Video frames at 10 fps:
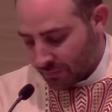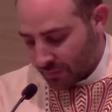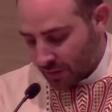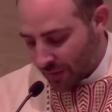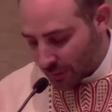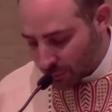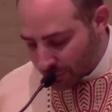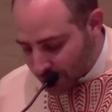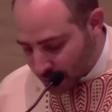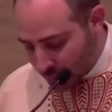In fact, when
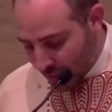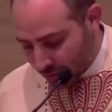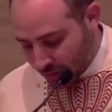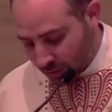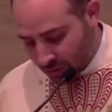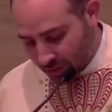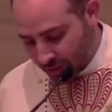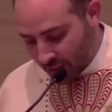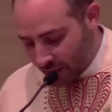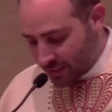we zoom out and look at the
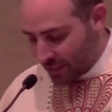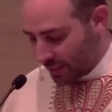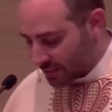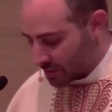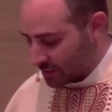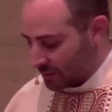context